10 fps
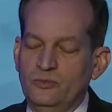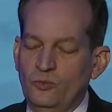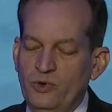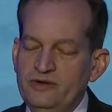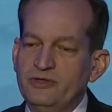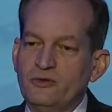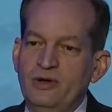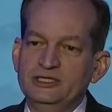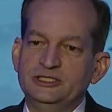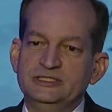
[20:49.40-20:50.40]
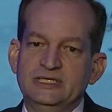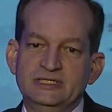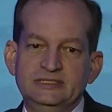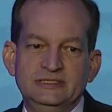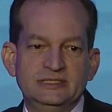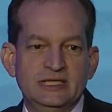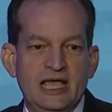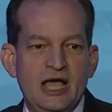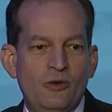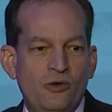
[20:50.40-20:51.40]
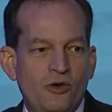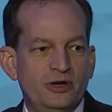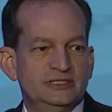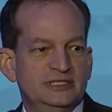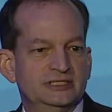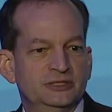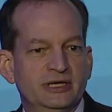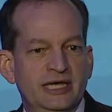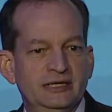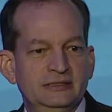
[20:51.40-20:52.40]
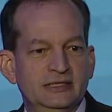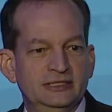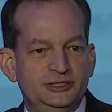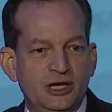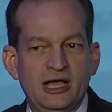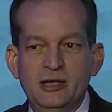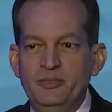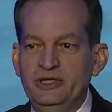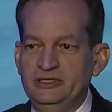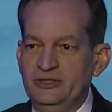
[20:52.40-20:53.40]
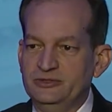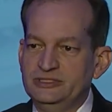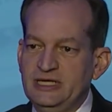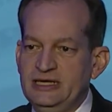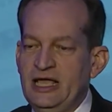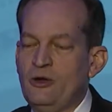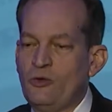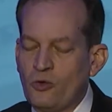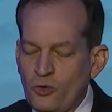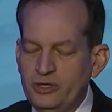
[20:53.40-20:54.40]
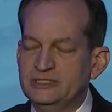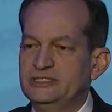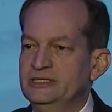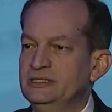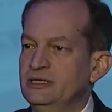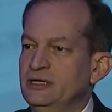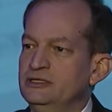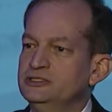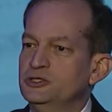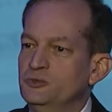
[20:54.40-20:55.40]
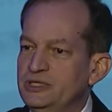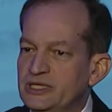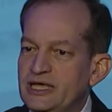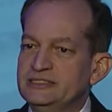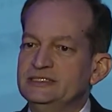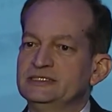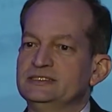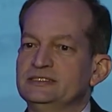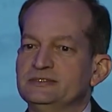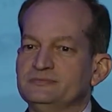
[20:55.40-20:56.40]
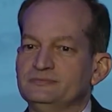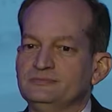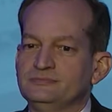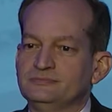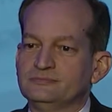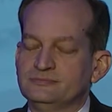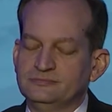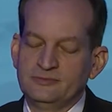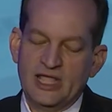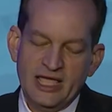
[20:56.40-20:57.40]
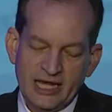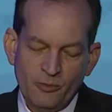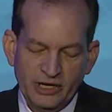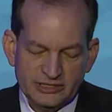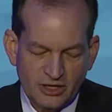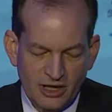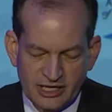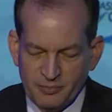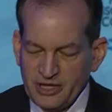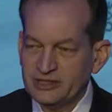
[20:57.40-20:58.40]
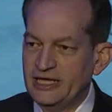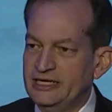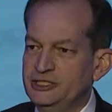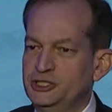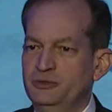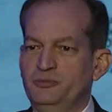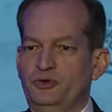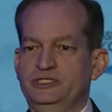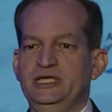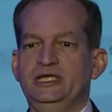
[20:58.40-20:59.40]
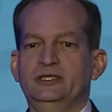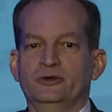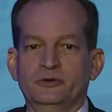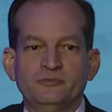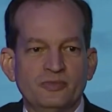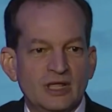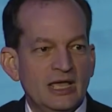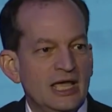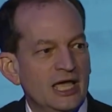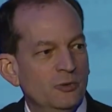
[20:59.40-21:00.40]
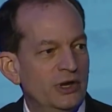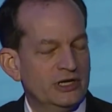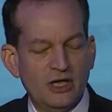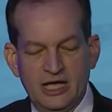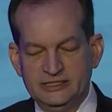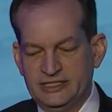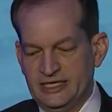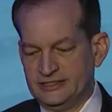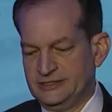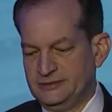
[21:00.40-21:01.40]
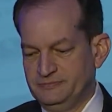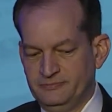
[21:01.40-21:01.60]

One of the questions is, how hard is it to get a job in the other state? How hard is it to relicense? And I want to talk about that issue in particular in one context.